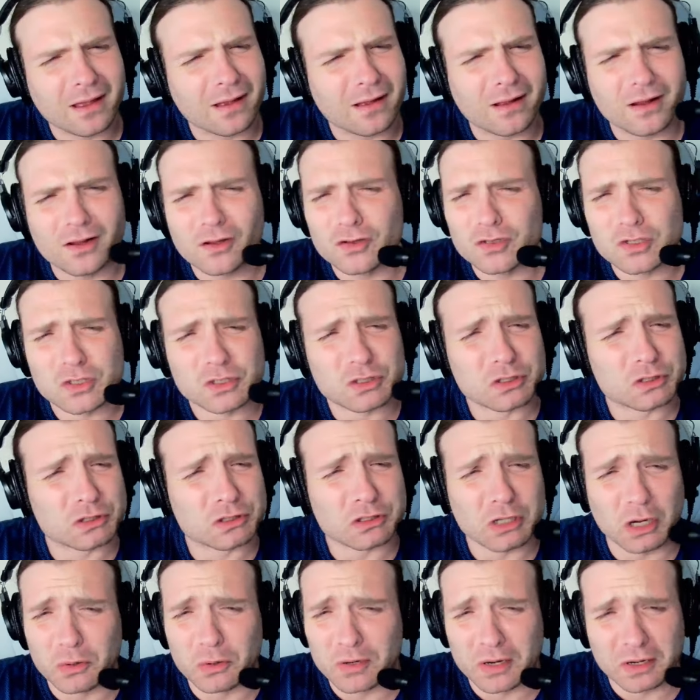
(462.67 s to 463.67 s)

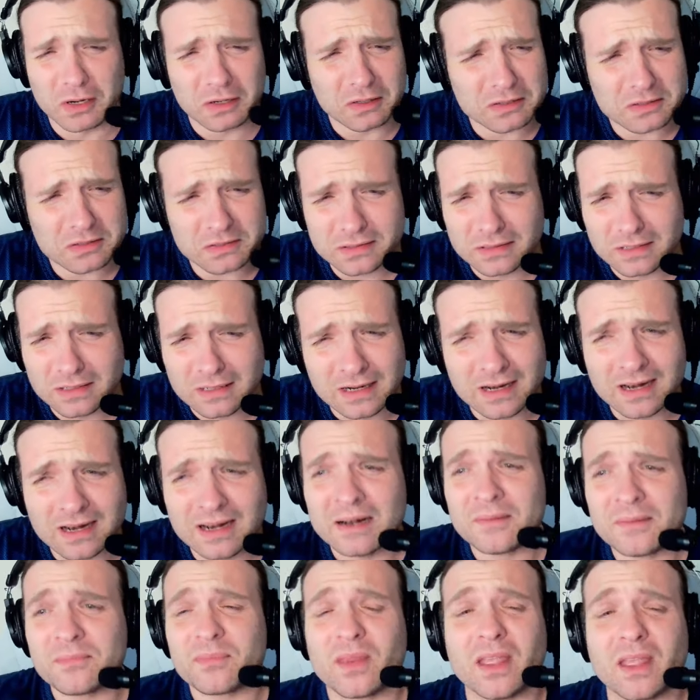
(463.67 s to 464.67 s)
So not.
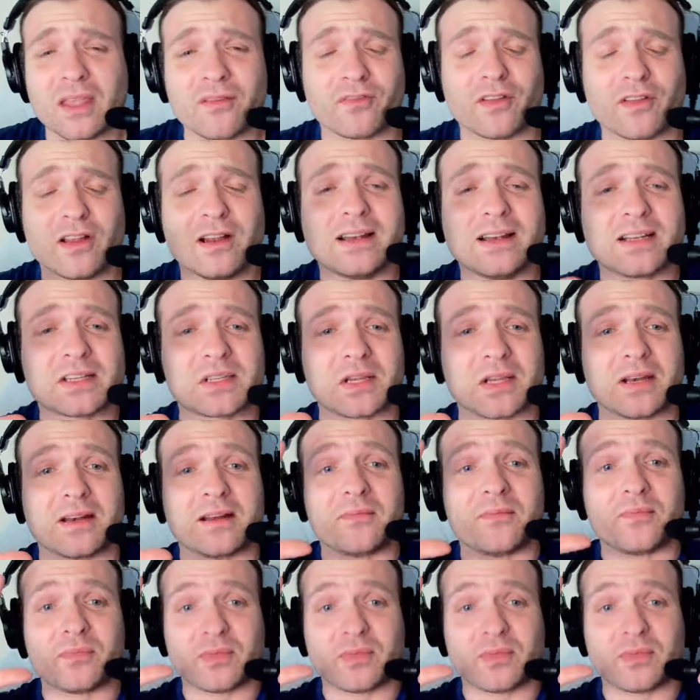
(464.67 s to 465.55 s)
Listen,